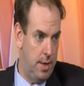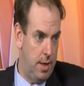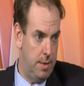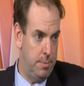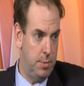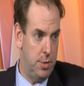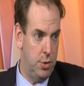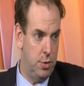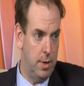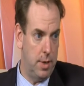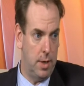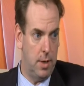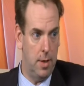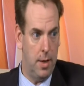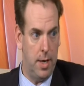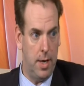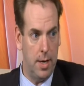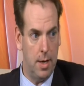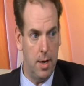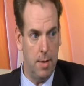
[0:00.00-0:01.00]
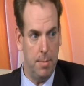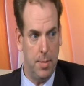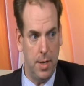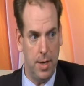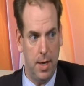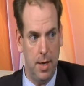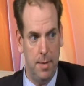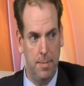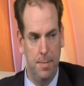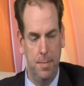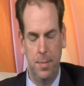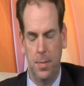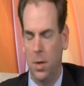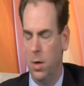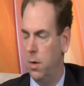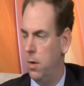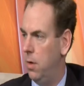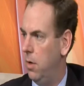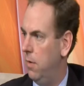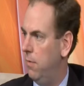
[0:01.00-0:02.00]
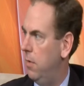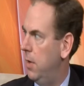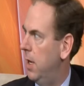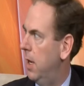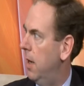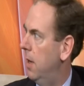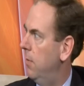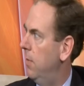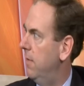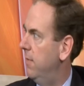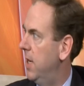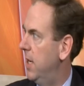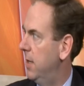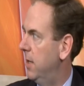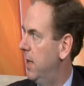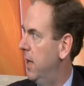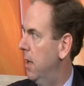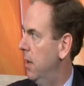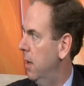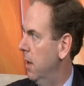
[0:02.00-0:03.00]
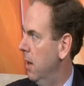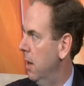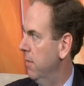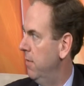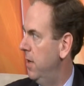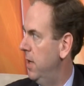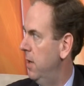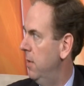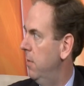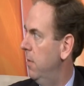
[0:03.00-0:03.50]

at matriculating up again. Who have we had? We've had Ken Harvey,